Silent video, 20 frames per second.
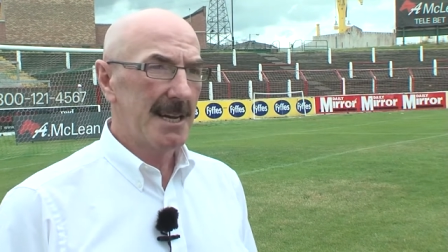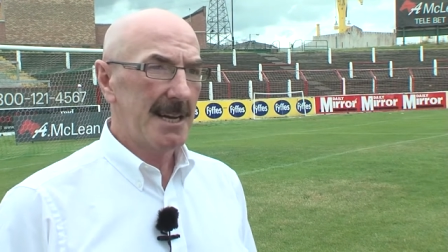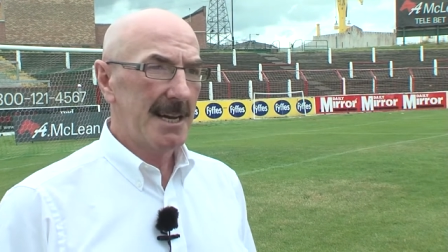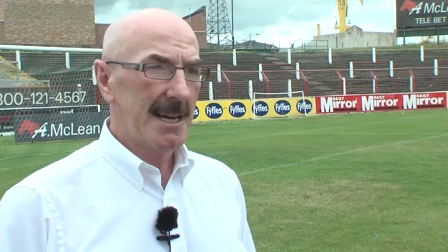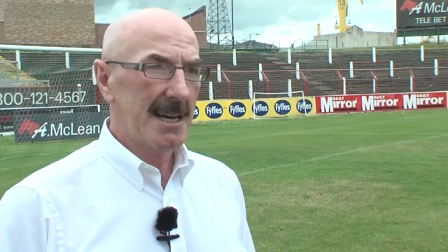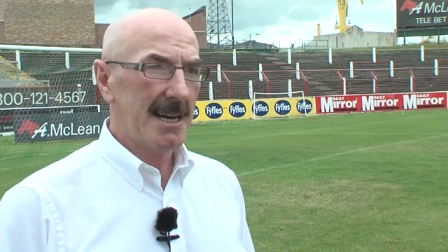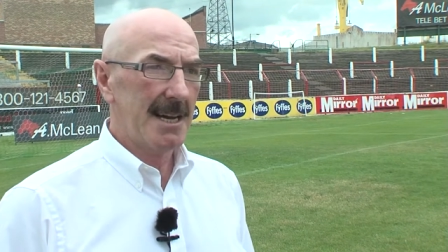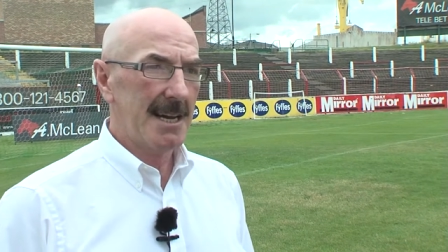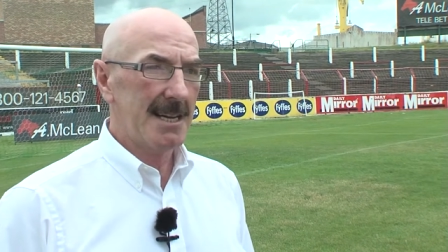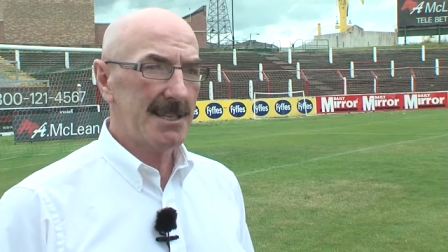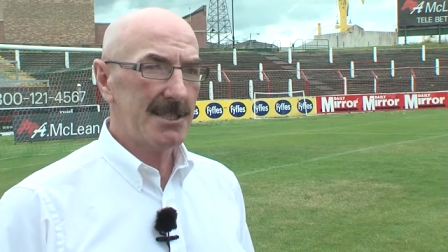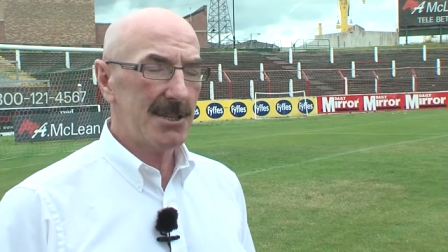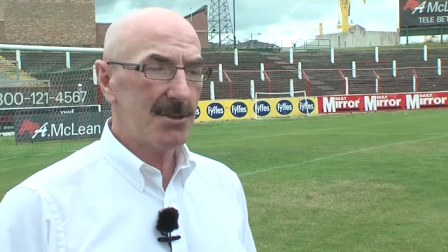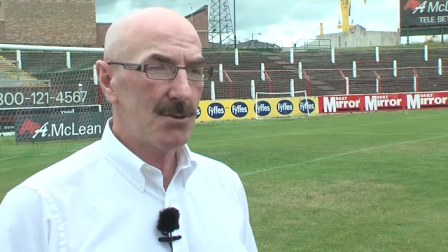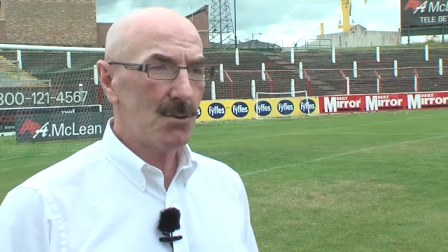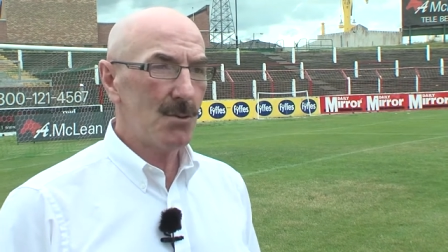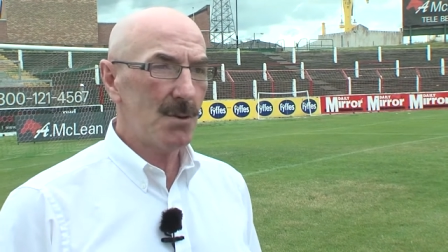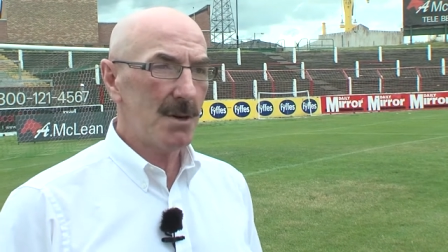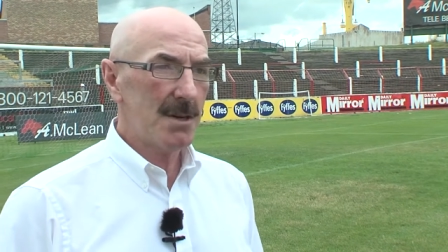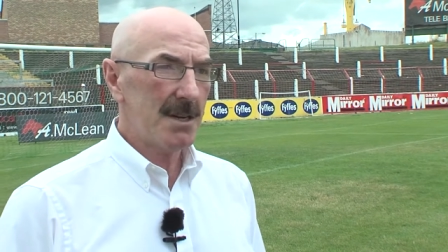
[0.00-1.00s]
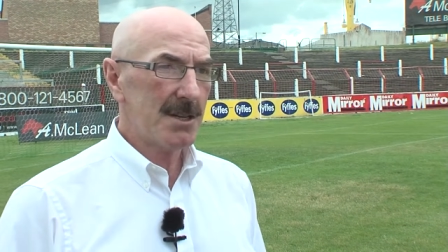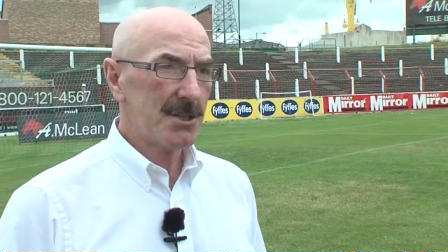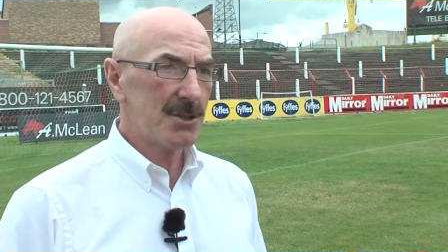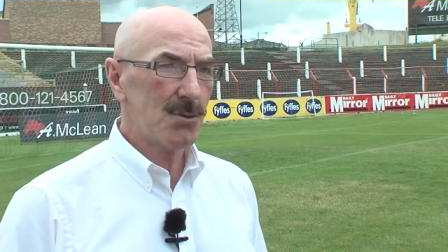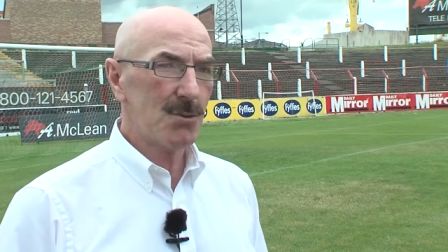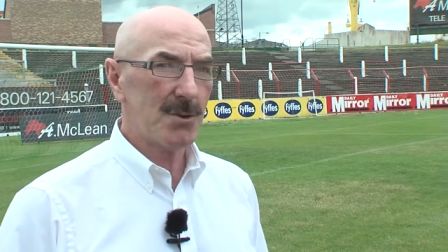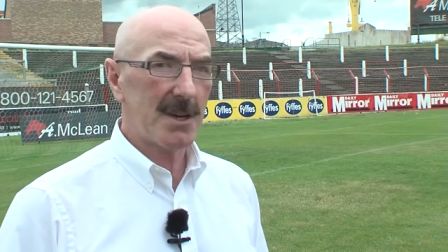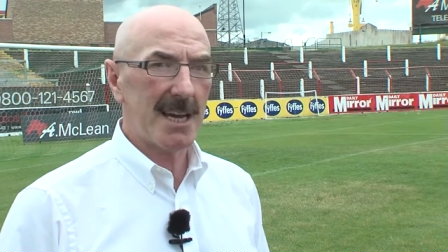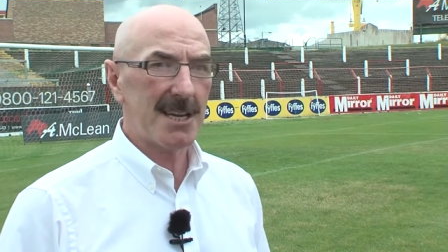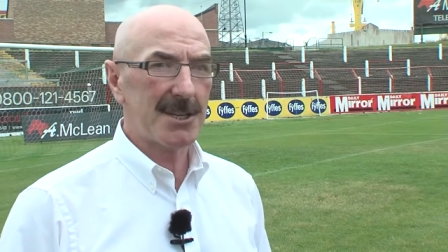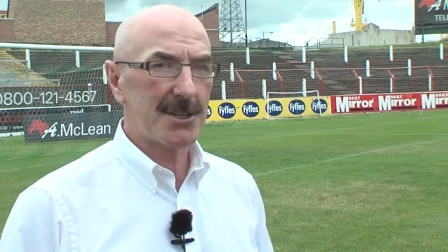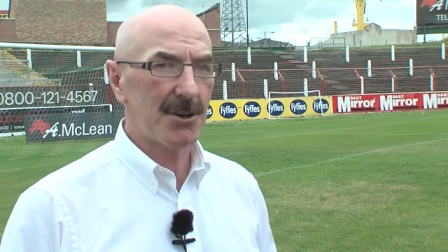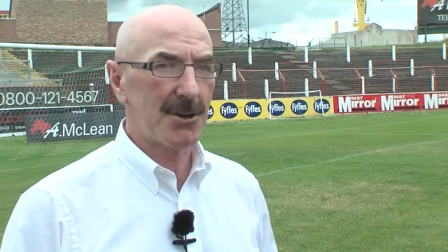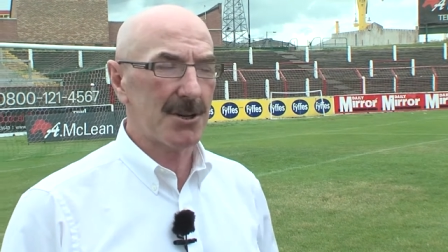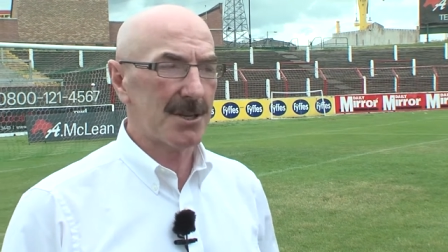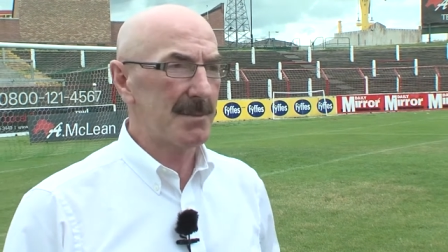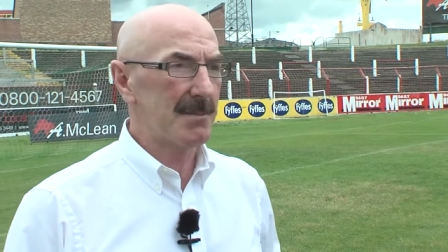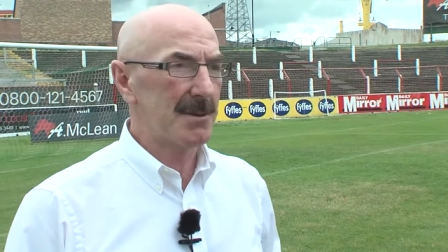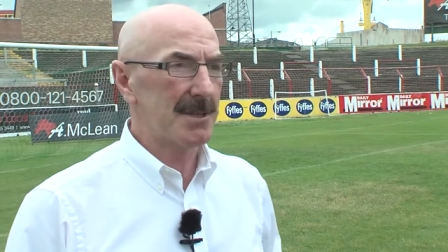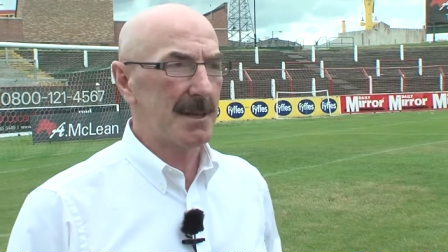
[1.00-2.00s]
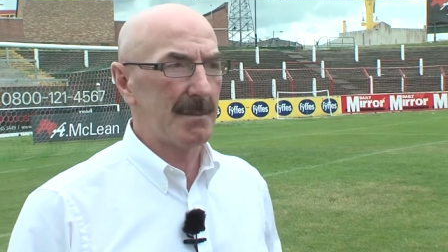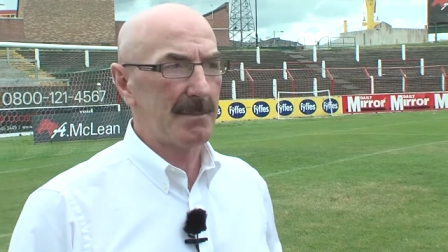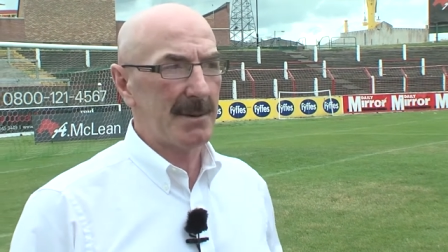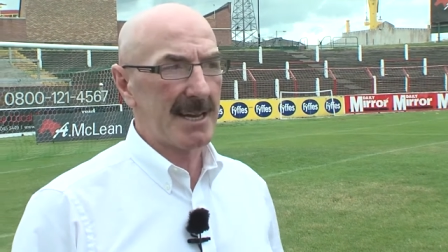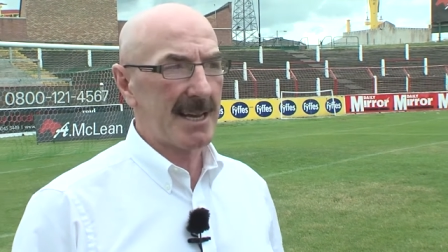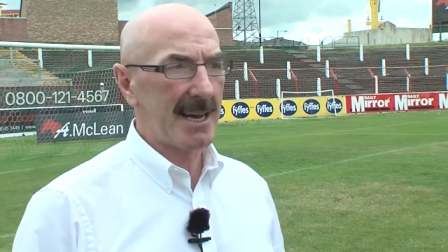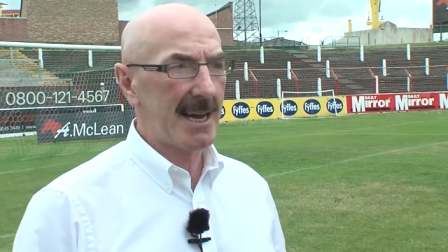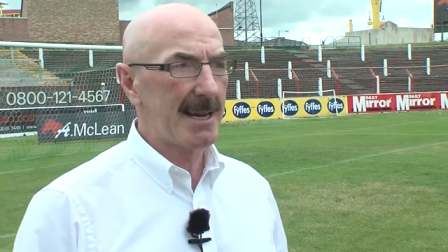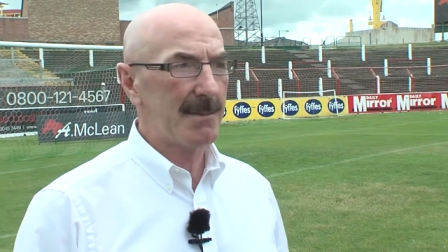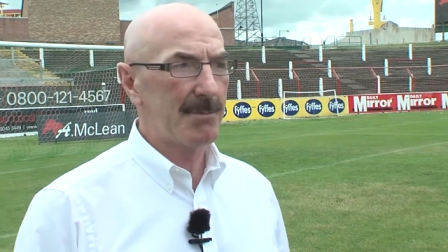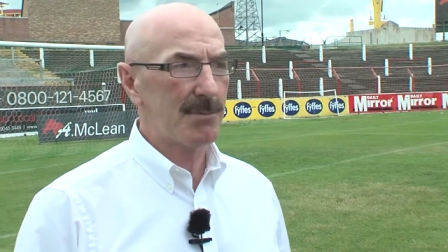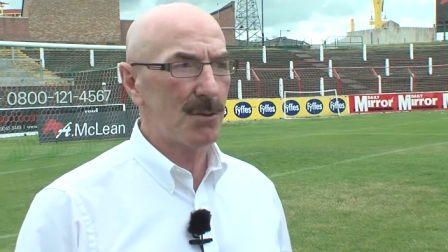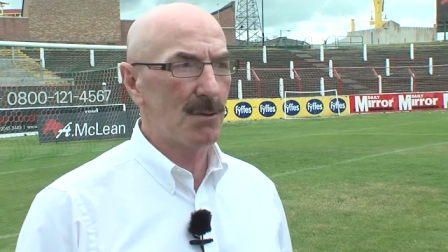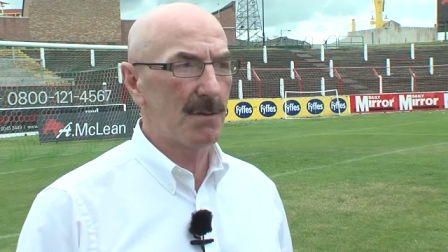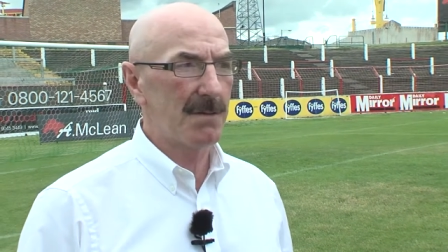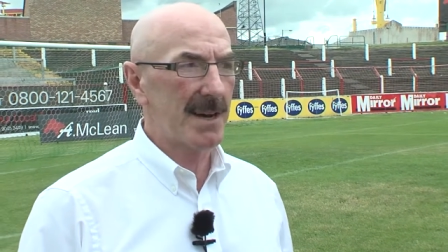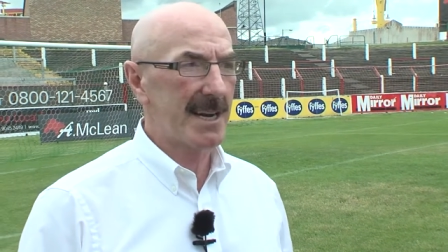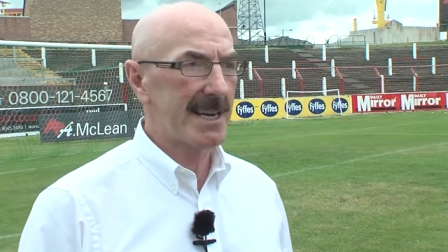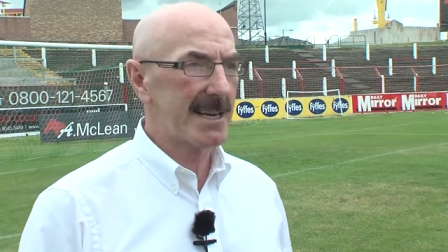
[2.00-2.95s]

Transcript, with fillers: uh, and you know it's okay talking about the big high-profile